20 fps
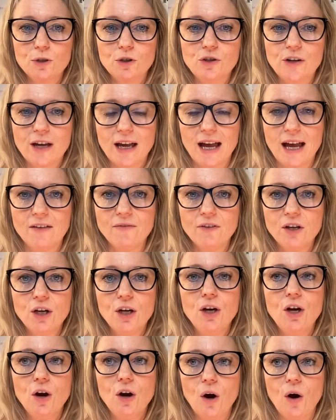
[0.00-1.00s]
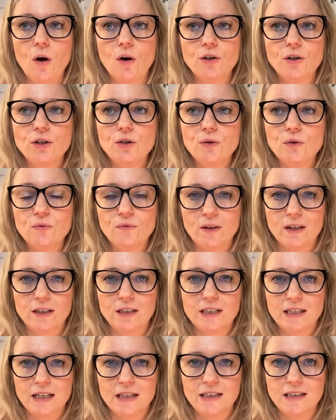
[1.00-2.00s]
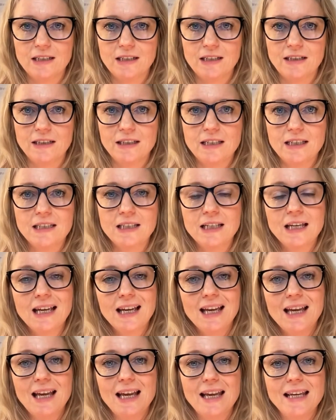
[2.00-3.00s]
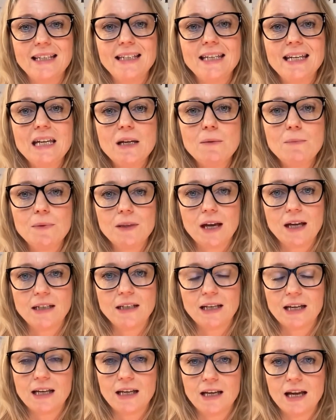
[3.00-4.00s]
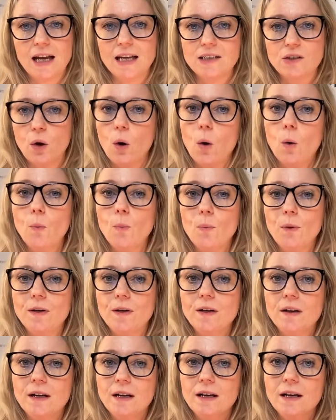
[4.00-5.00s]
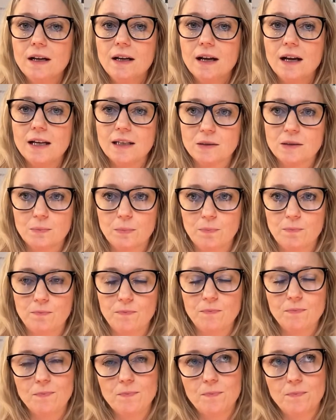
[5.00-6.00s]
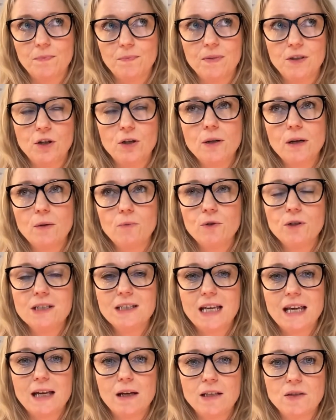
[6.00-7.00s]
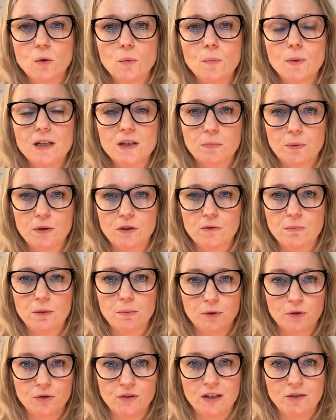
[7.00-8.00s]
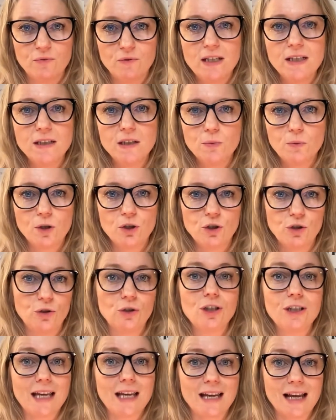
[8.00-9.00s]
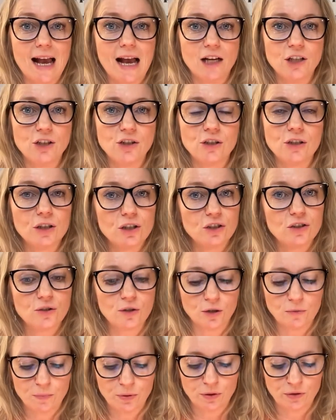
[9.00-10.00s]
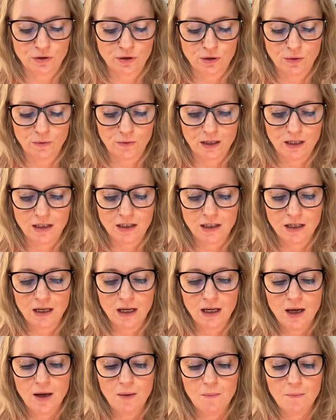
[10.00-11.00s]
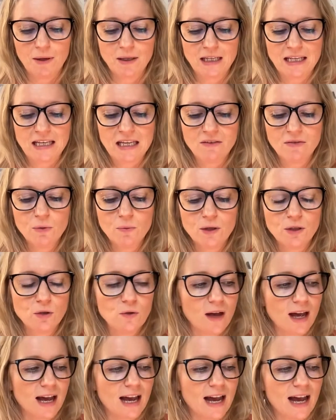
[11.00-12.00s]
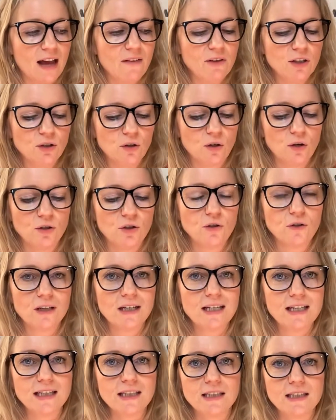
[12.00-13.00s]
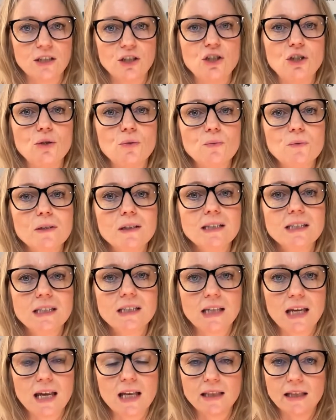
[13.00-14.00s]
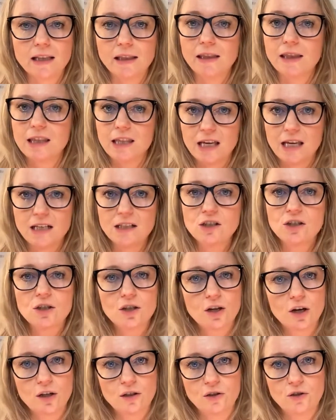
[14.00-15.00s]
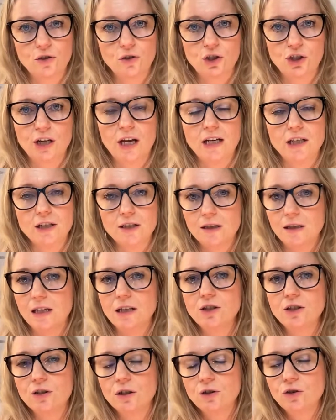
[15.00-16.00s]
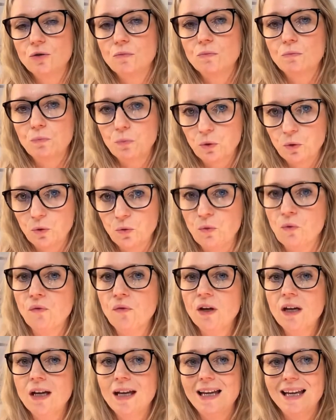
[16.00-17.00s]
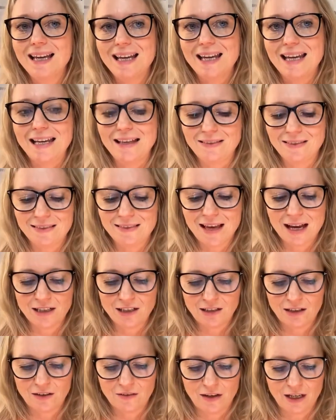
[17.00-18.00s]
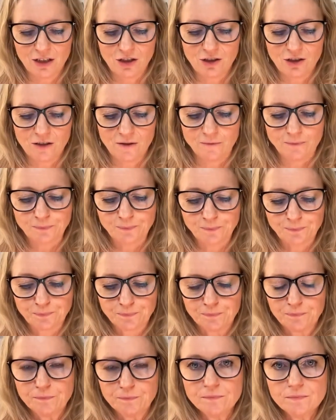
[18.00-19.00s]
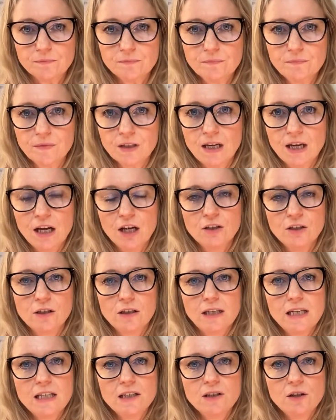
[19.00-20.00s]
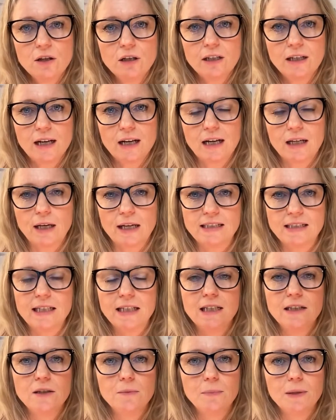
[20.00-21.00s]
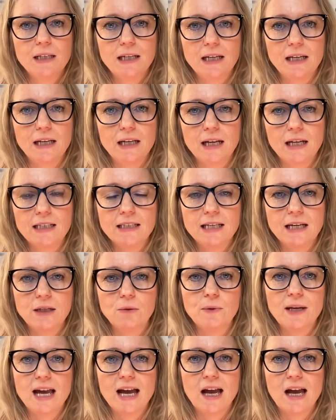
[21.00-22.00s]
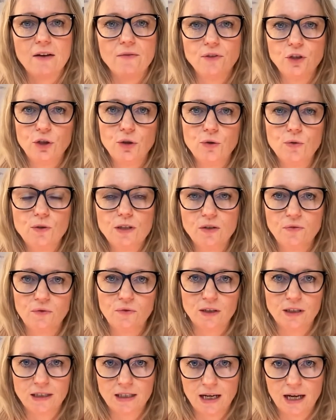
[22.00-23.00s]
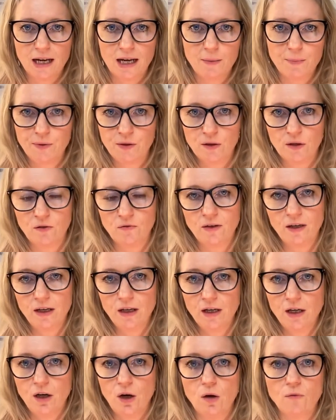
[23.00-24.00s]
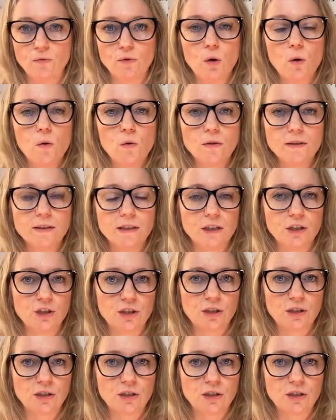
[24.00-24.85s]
have on your fantastic list, and keep that as open as I wouldn't say as open as possible, because I really want you to take action and start pursuing it. But even when you have it on your list, you will see that things start to change, things start to move in that direction. So these are I said in the beginning, I said we have two different types of goals and